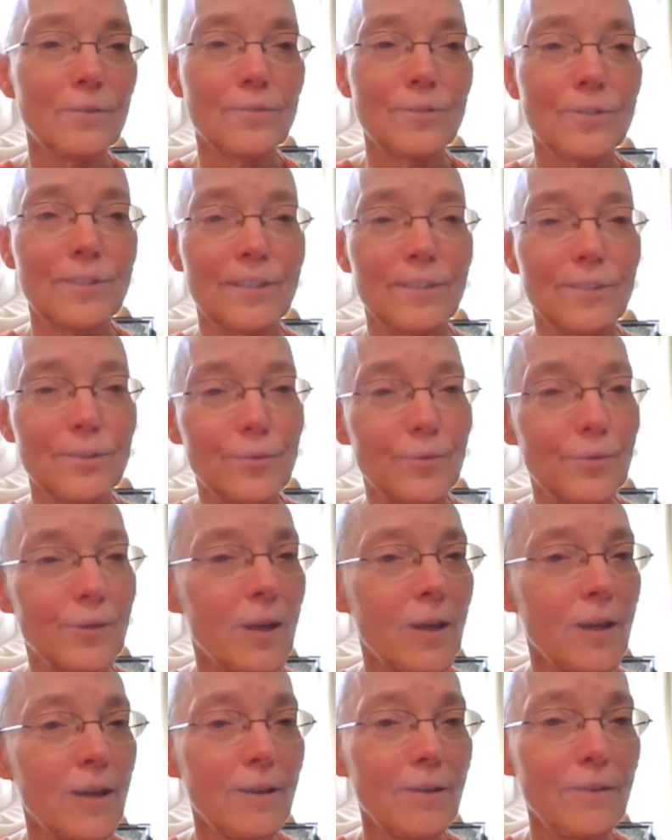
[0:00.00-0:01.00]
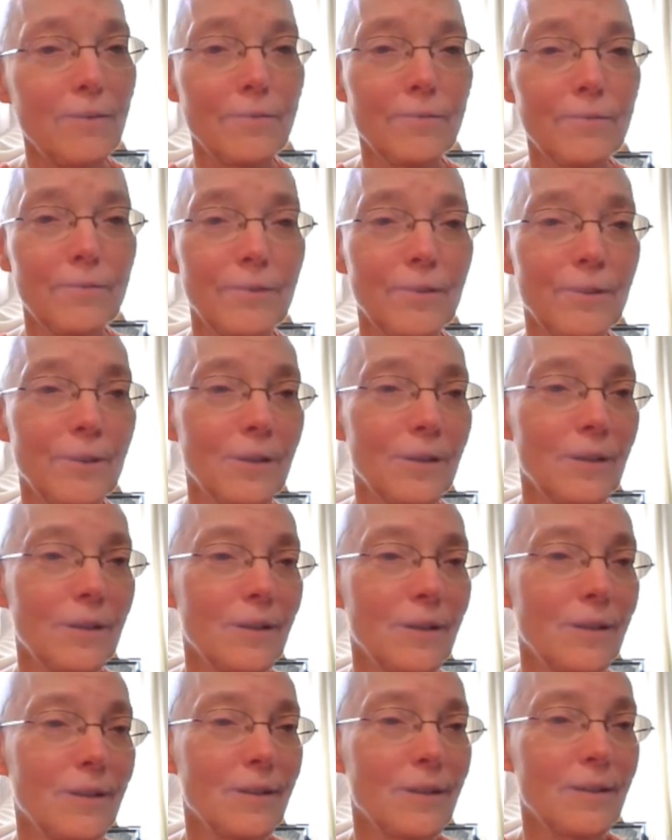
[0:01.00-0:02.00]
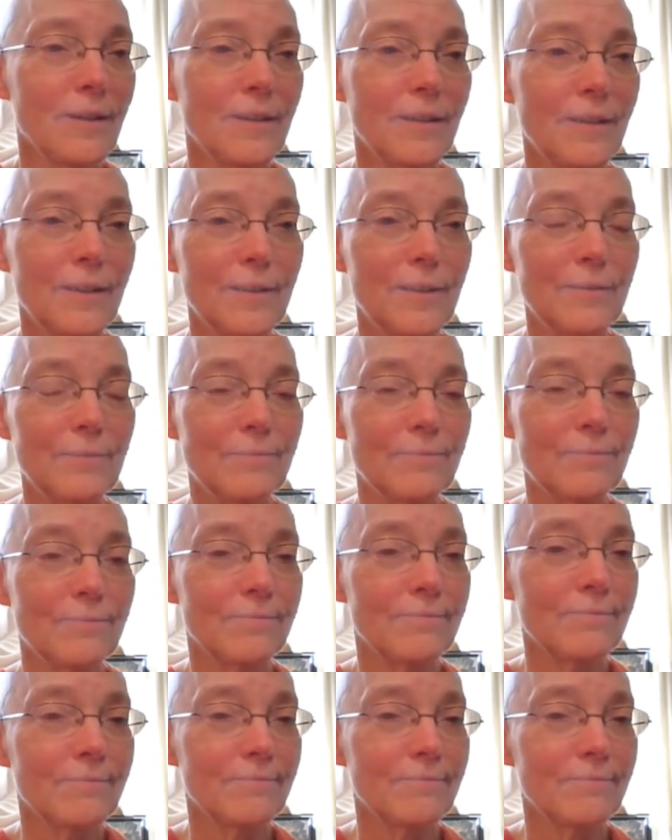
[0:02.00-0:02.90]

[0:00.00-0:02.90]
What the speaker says: your stage of life, There's